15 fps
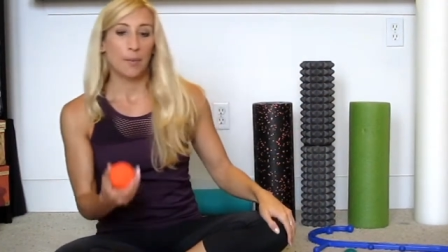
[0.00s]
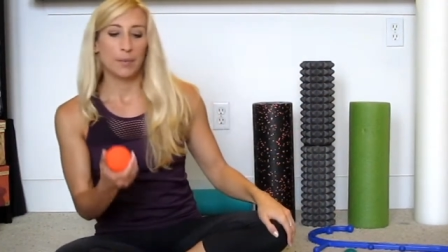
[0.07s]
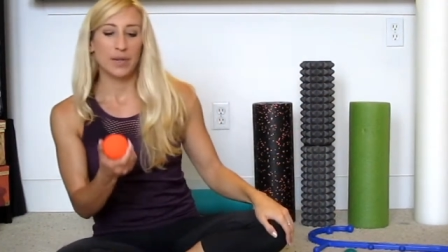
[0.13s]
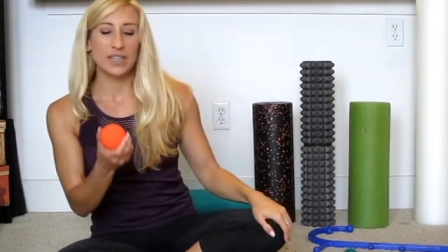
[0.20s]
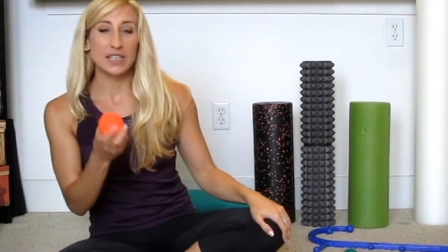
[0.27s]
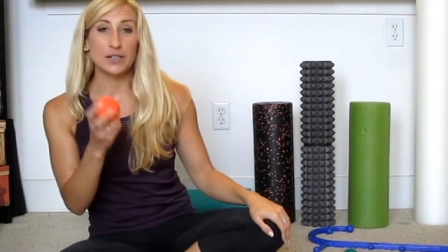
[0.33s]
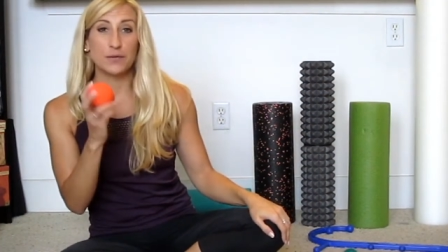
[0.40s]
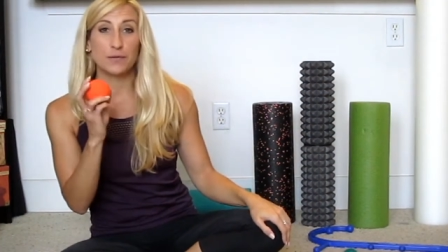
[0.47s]

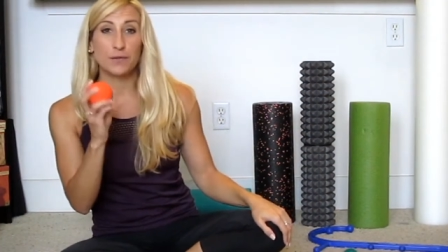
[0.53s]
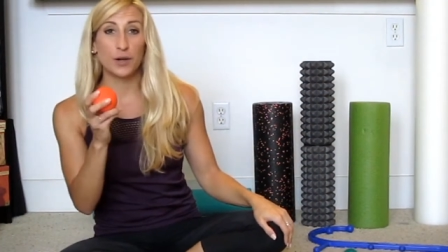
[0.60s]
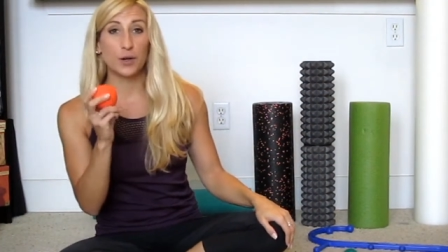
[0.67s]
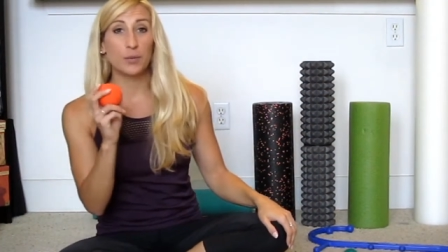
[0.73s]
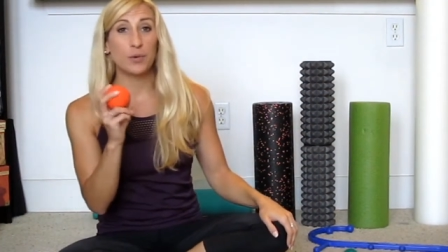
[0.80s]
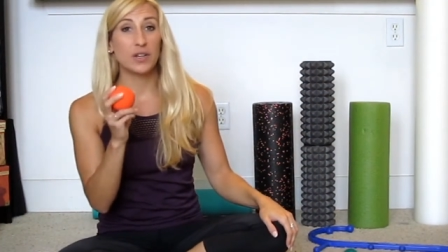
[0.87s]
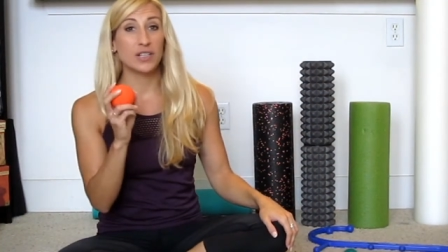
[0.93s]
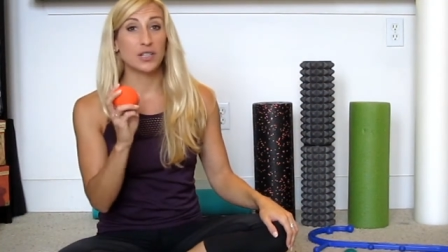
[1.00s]
But these
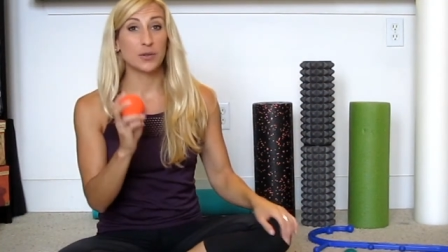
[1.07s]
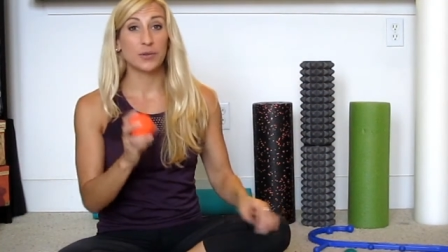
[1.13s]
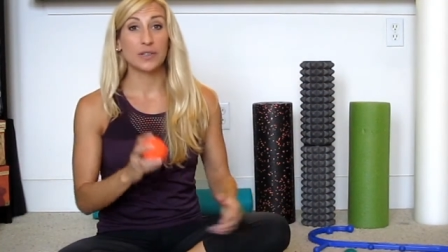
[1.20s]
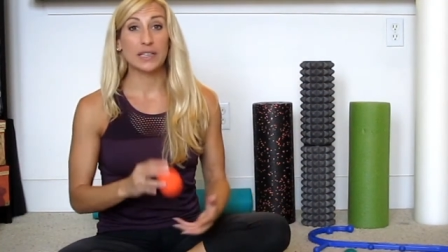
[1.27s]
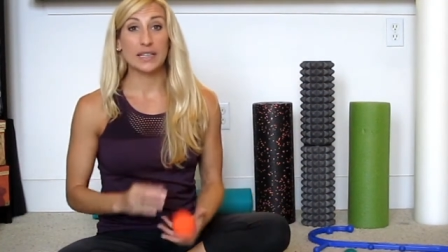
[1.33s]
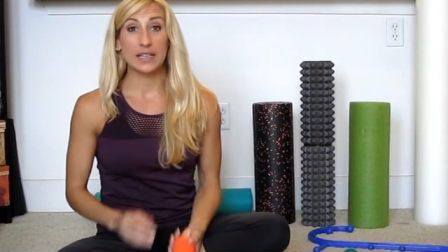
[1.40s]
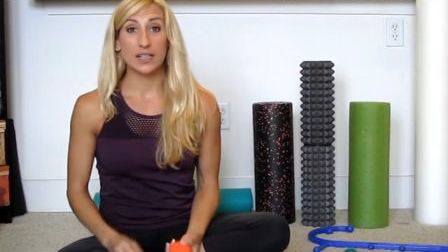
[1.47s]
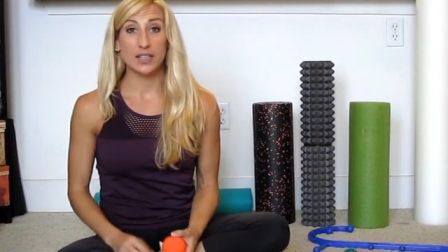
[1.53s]
firm ones are
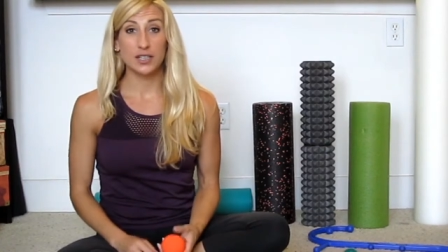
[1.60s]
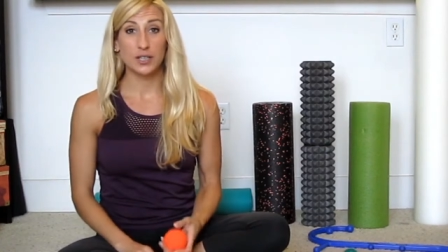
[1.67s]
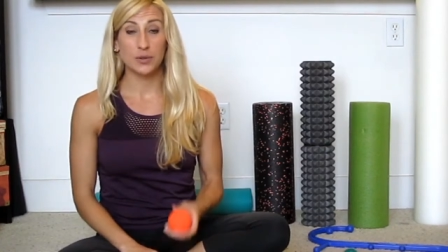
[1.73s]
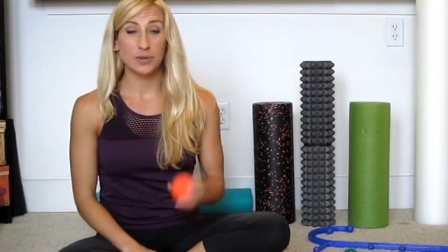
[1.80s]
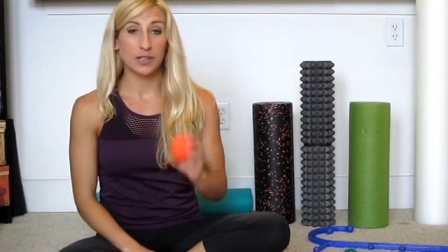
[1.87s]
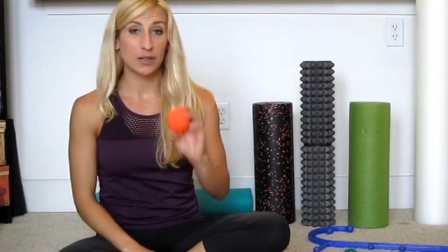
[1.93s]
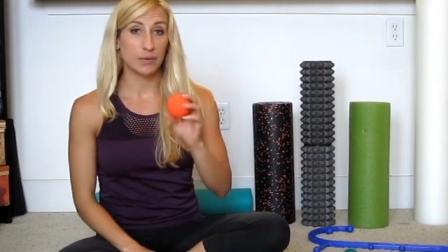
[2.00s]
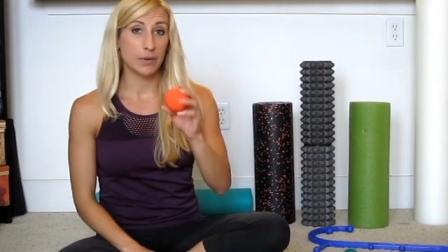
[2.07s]
really going to
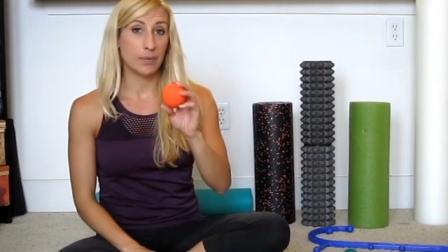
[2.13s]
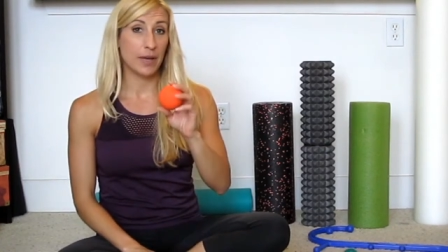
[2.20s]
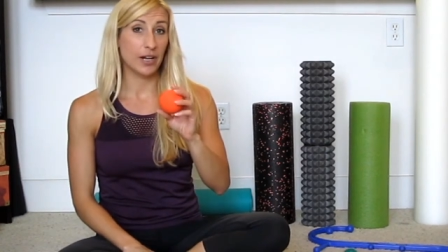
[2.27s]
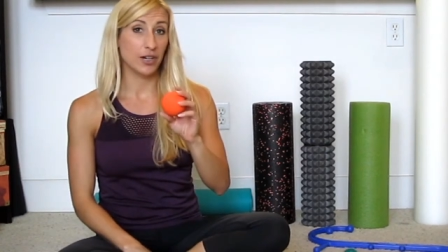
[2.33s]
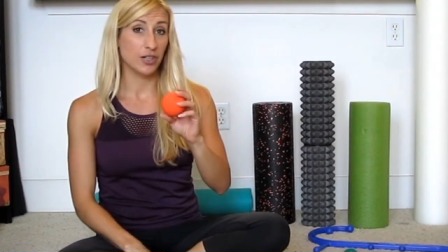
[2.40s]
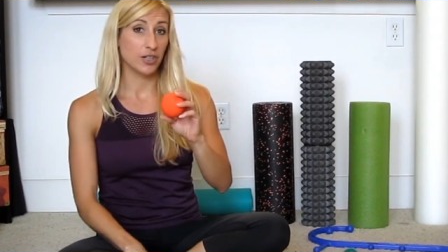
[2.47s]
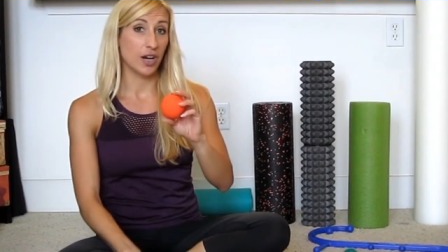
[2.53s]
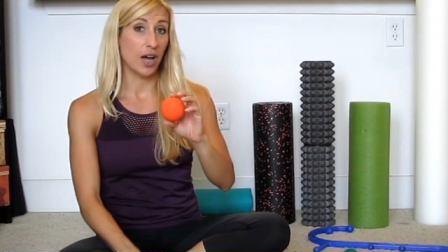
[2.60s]
do a little bit
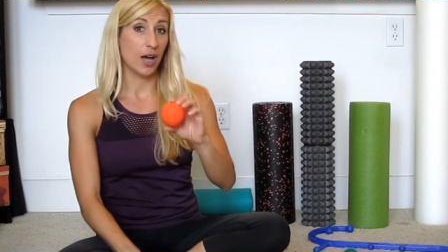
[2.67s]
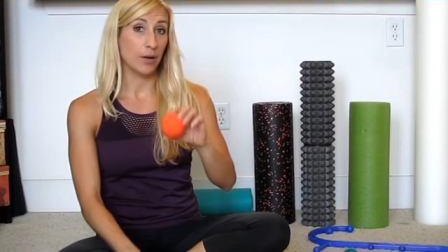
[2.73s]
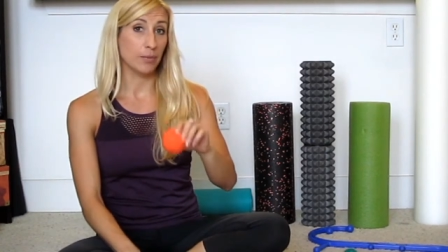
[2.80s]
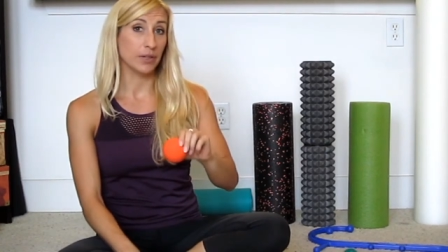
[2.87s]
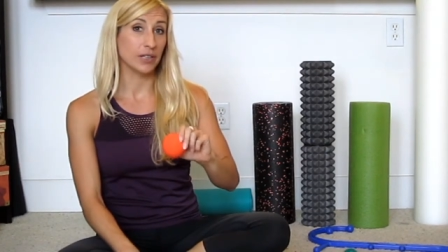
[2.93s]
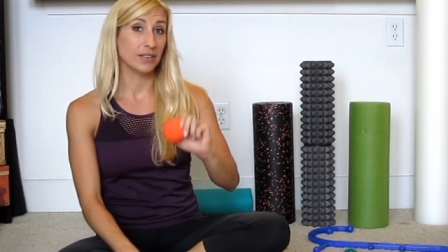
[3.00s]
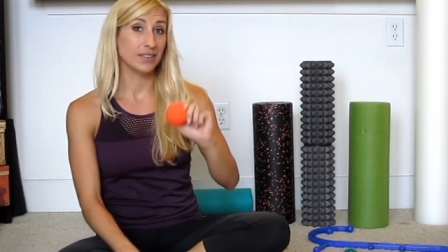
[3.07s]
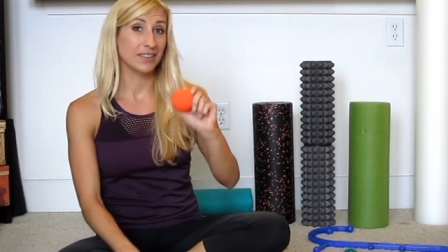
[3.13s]
better
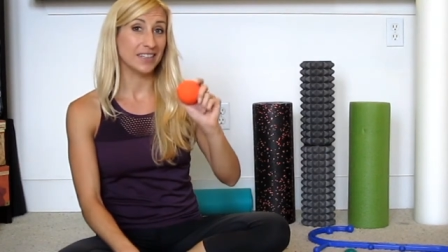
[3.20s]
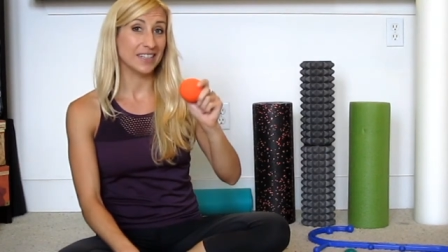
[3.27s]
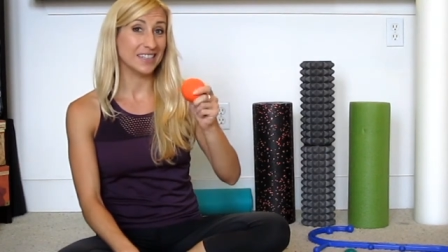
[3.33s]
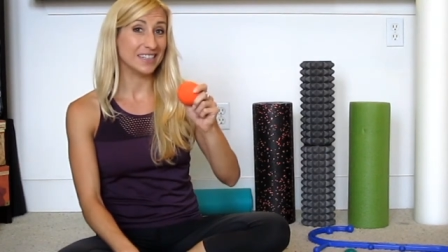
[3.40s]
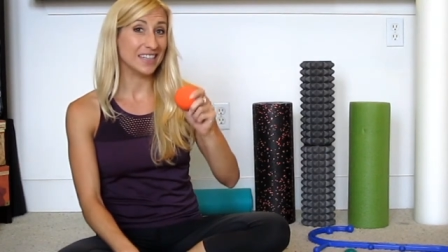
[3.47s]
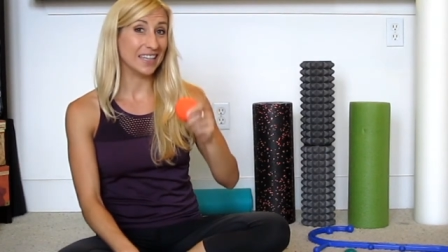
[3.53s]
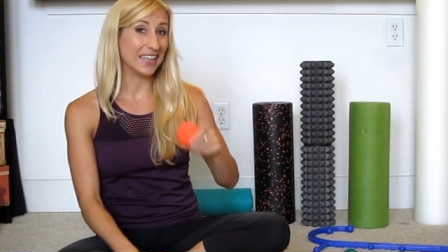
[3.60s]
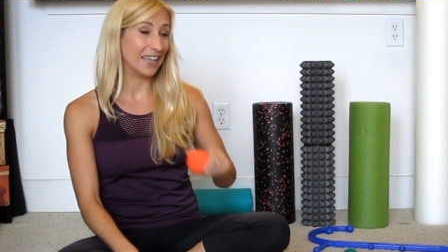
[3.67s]
job in
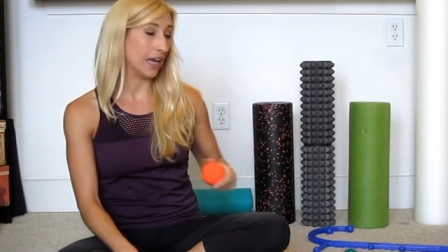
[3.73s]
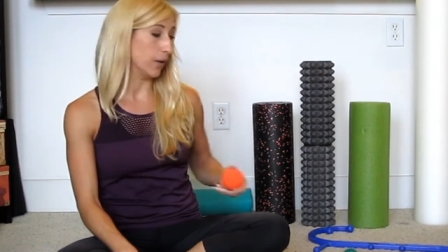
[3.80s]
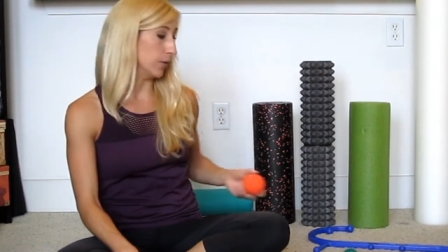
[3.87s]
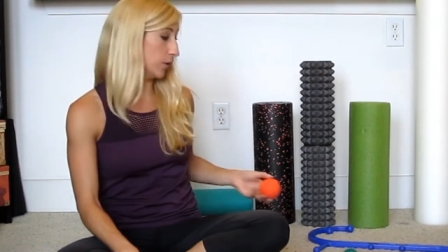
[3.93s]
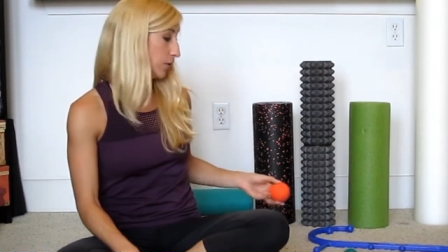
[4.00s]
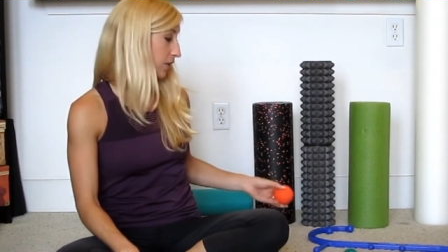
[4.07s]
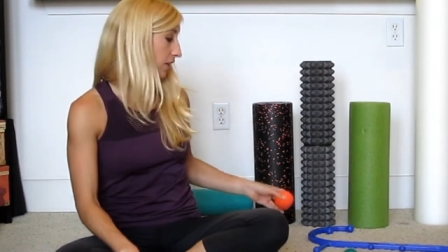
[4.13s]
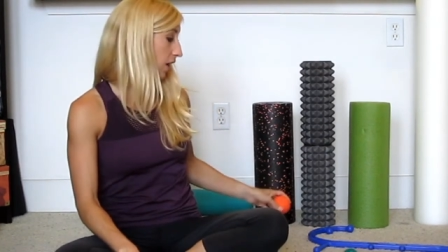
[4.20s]
digging out
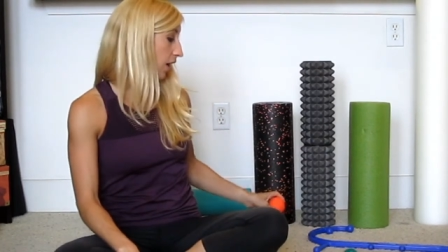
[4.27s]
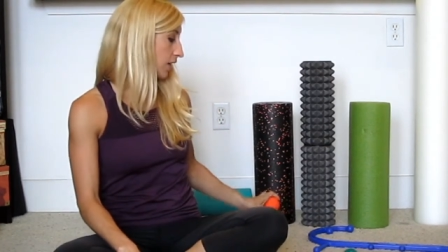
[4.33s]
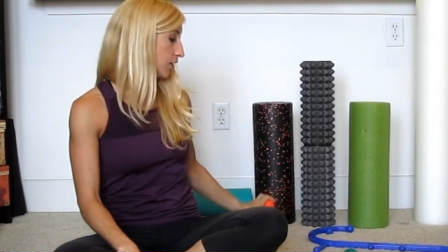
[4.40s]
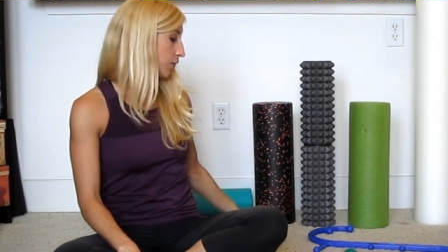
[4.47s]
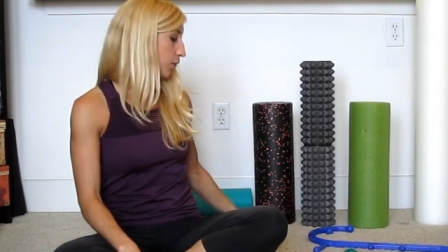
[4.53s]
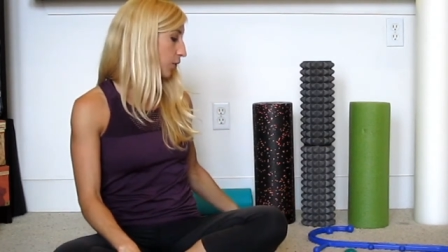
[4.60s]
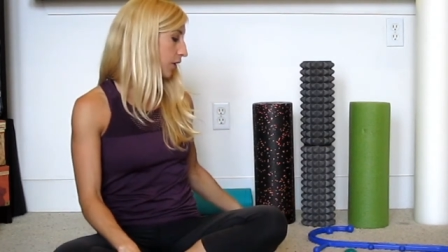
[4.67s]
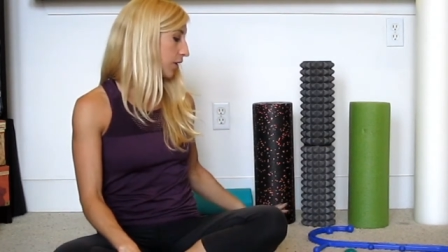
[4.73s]
those
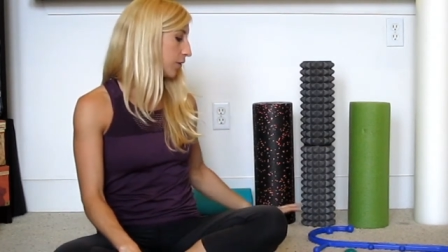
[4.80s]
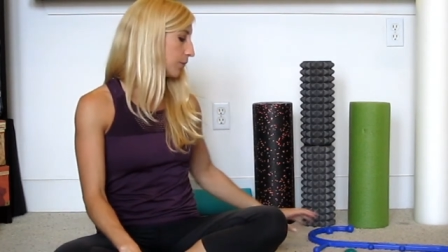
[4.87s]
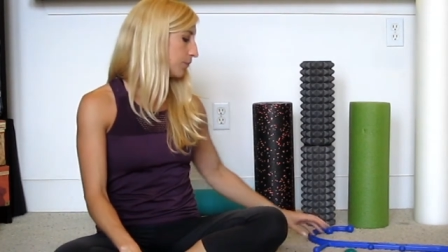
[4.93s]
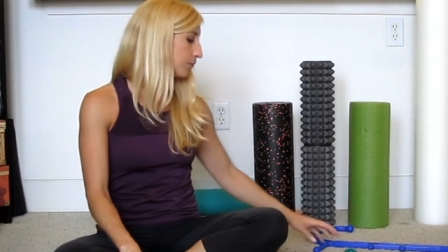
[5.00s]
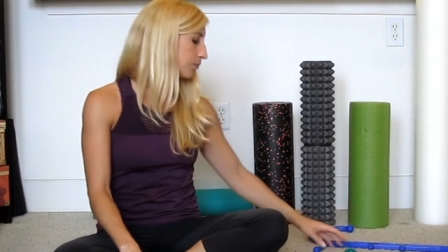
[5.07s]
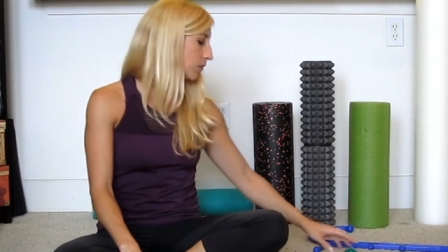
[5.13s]
knots for you.